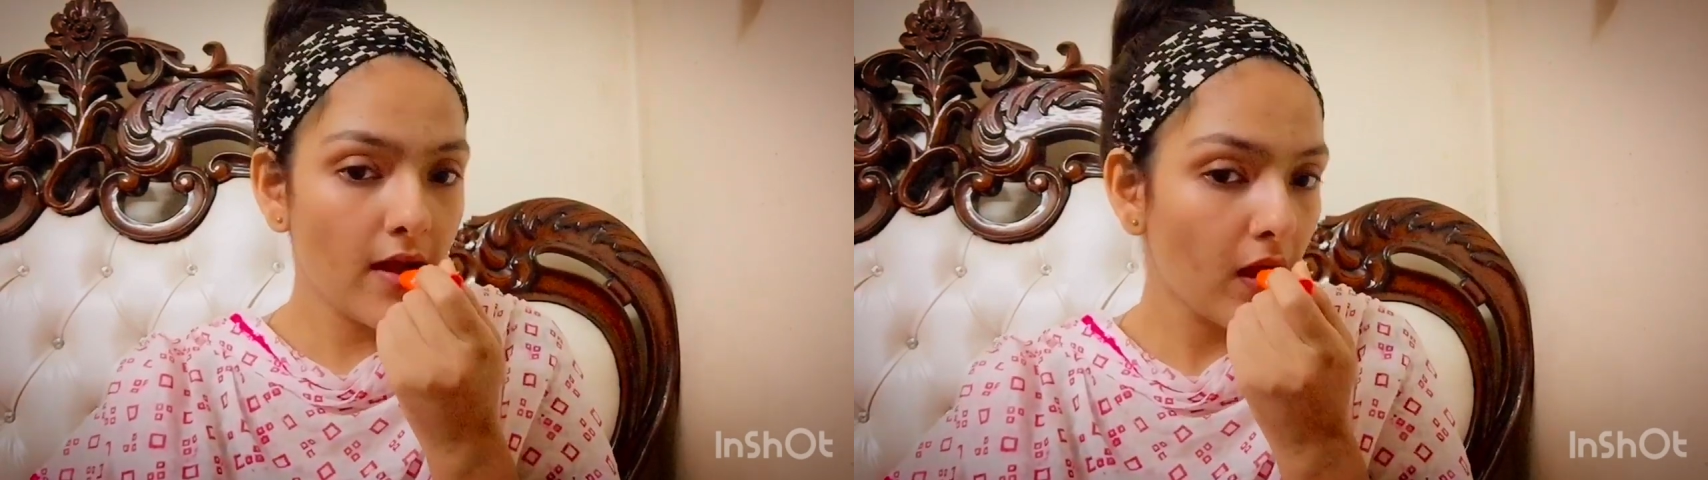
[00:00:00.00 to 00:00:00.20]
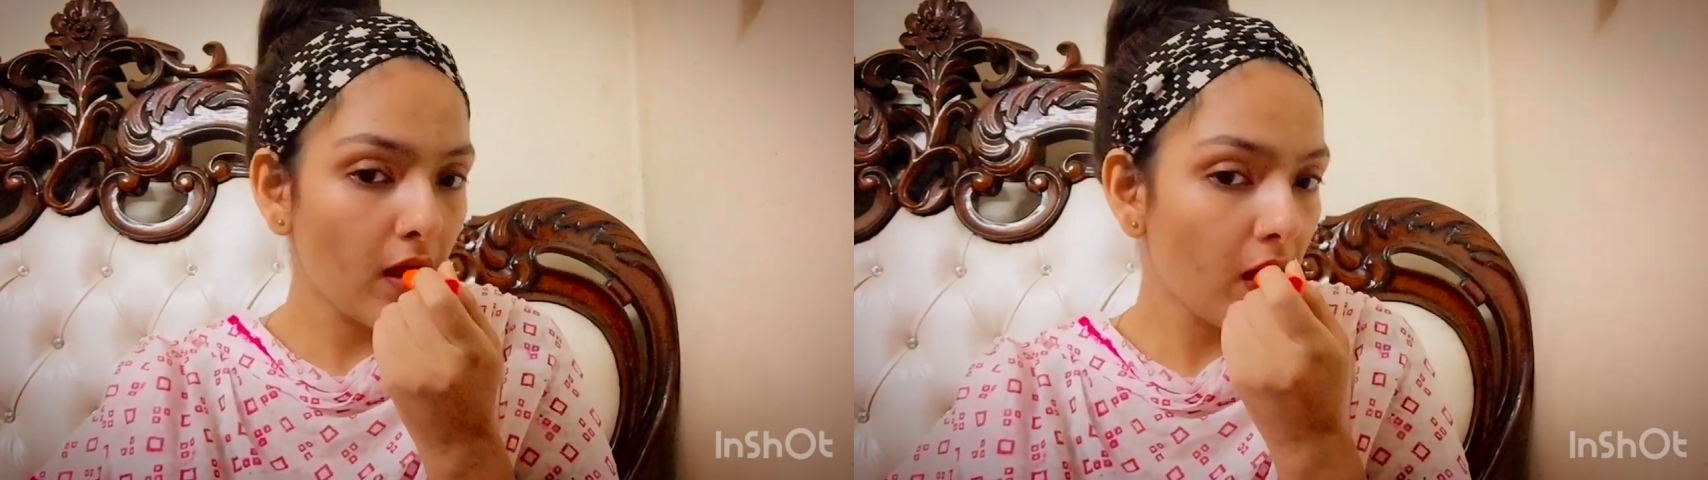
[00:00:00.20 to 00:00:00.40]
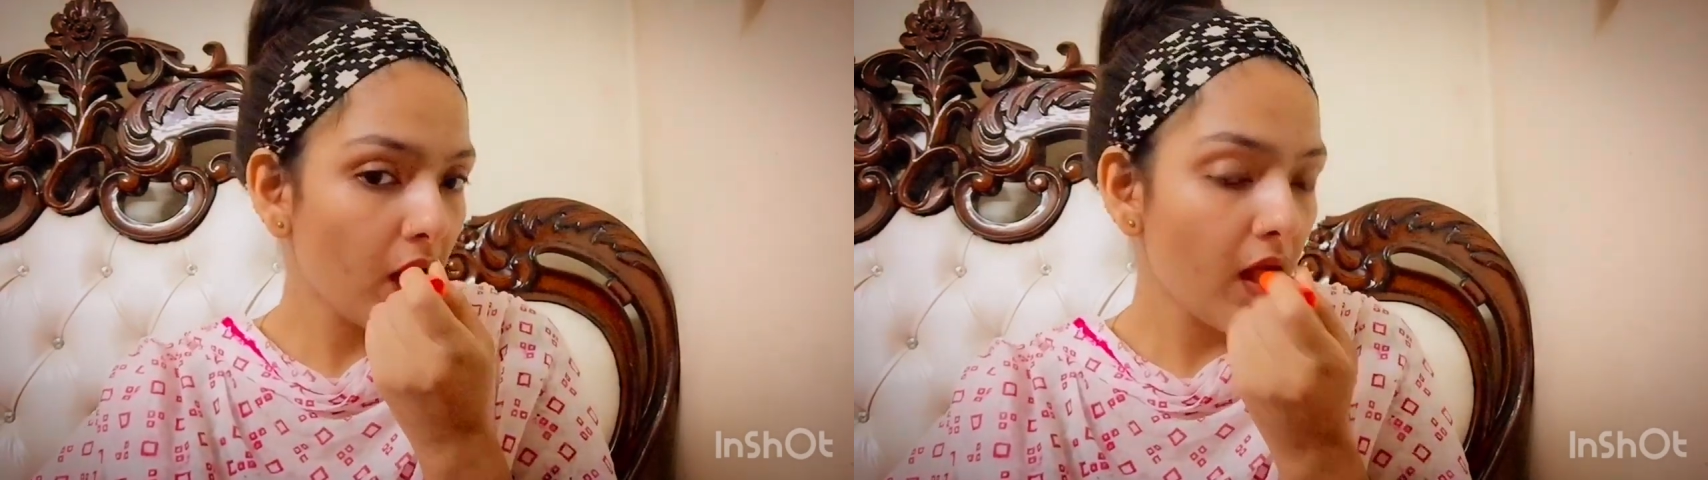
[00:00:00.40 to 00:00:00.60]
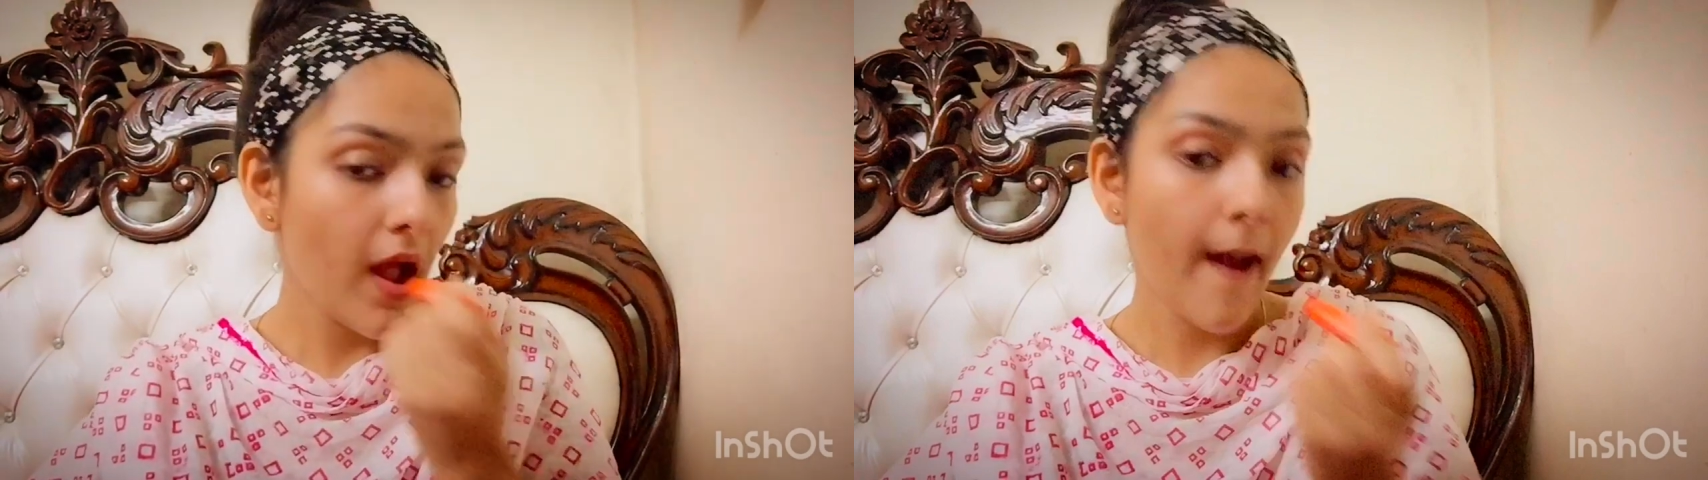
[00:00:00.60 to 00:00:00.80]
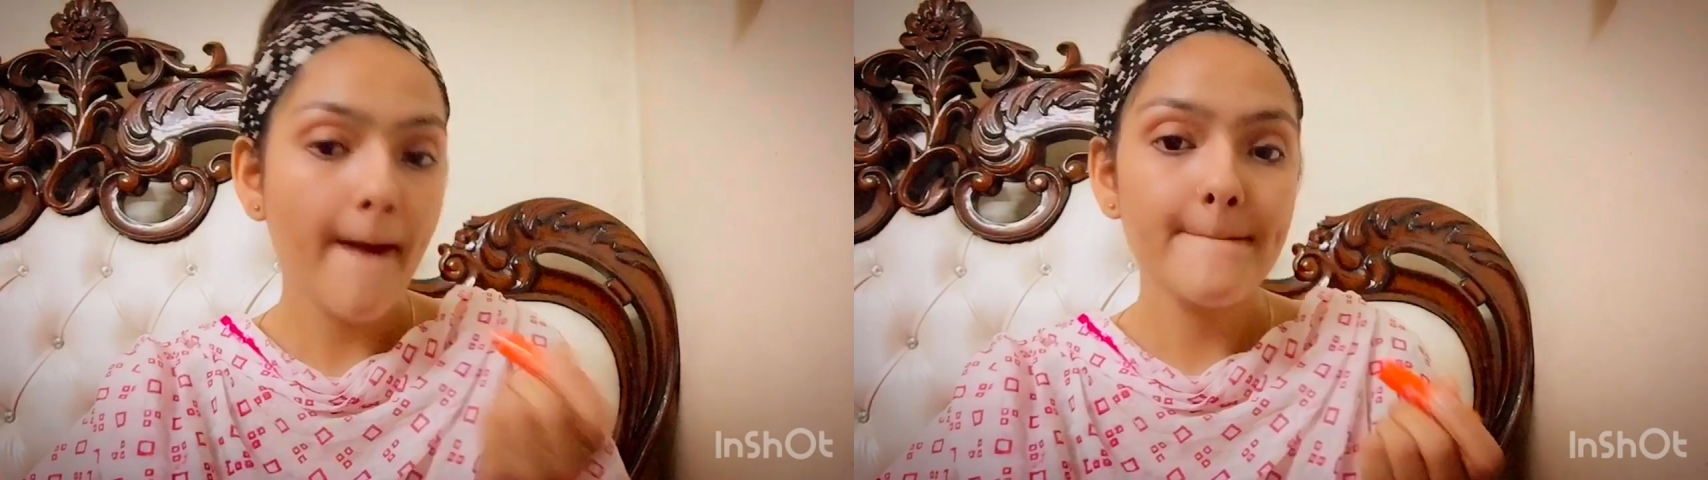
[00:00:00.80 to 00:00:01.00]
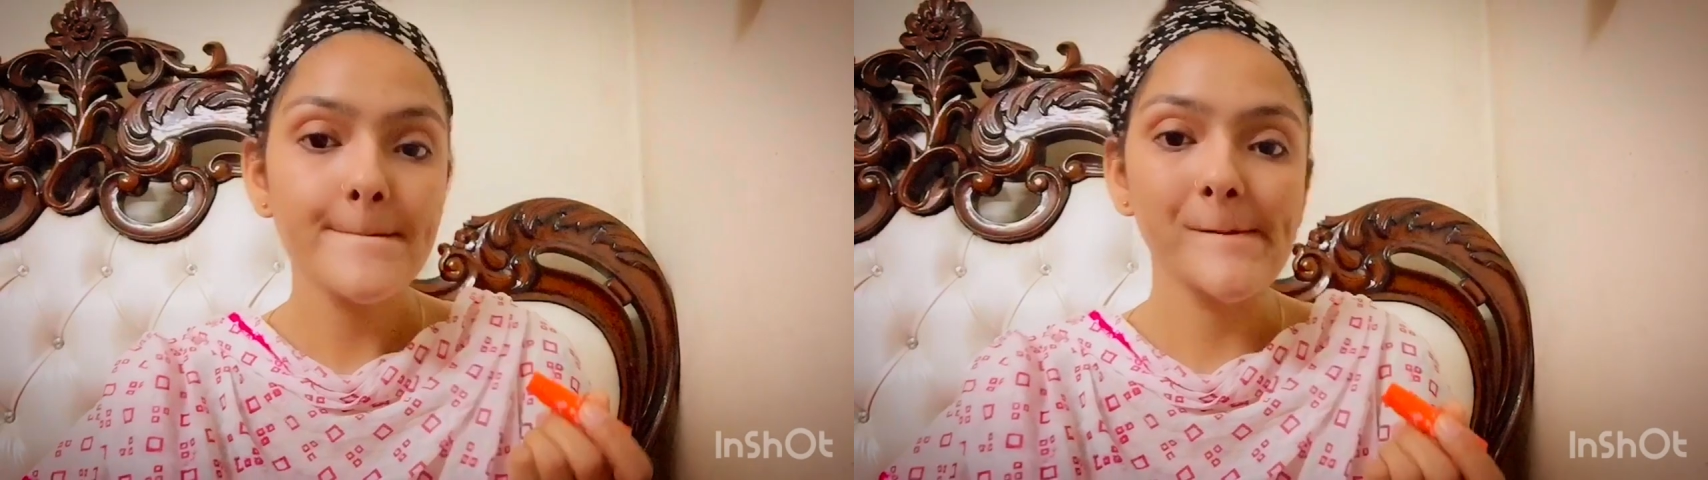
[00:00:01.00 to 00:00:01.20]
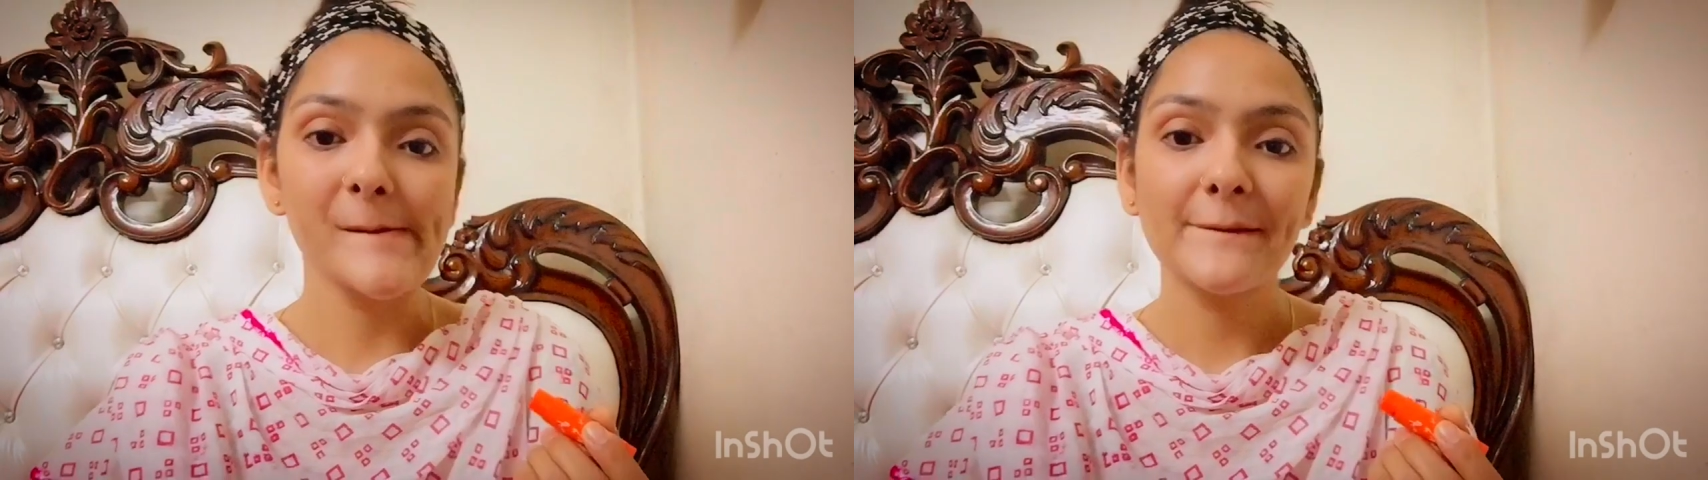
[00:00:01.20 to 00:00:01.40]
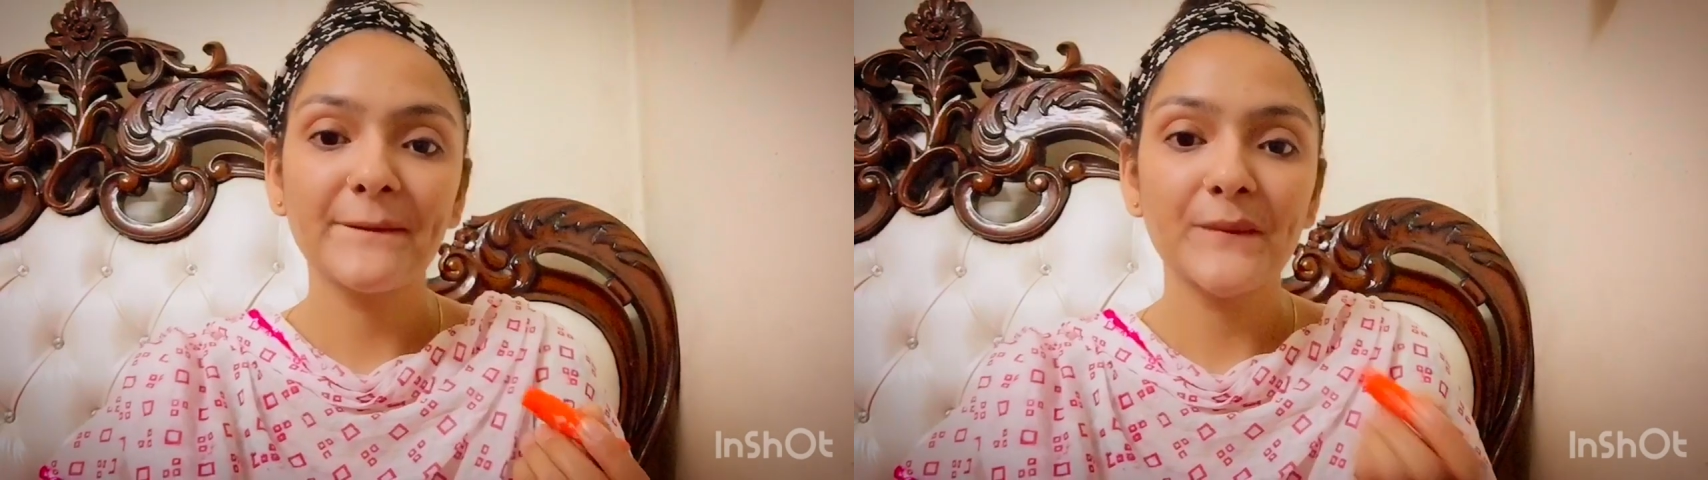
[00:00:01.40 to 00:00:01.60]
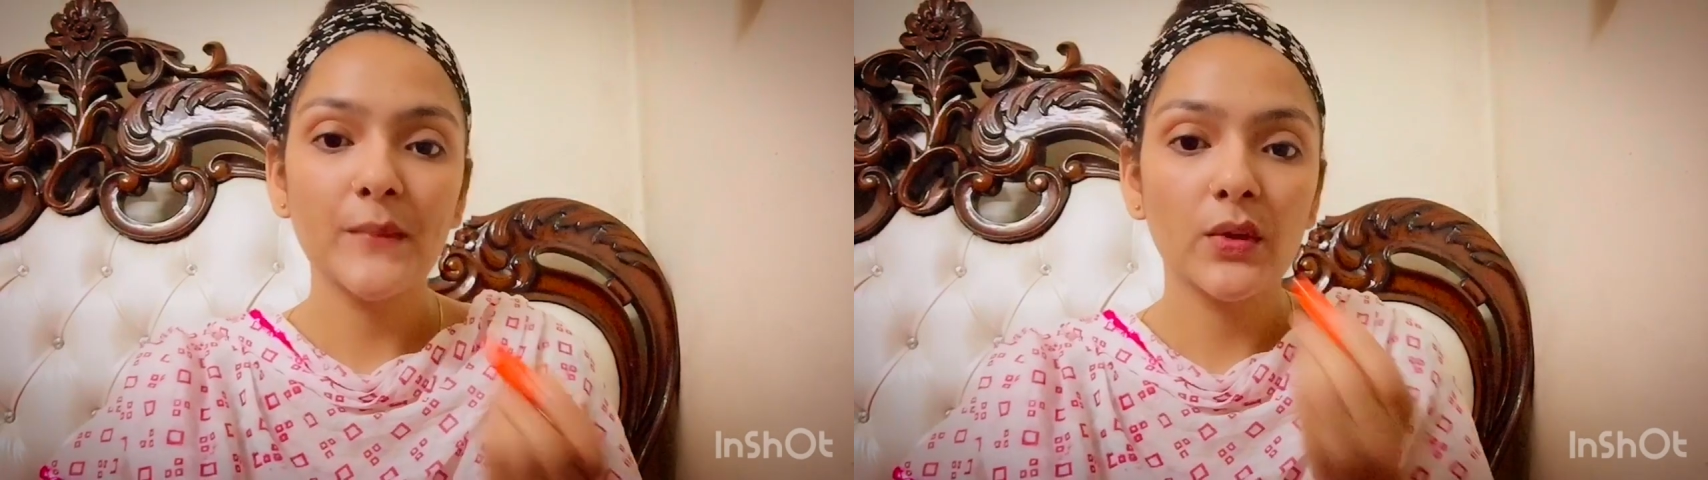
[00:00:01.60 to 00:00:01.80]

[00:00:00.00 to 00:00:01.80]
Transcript: This is baby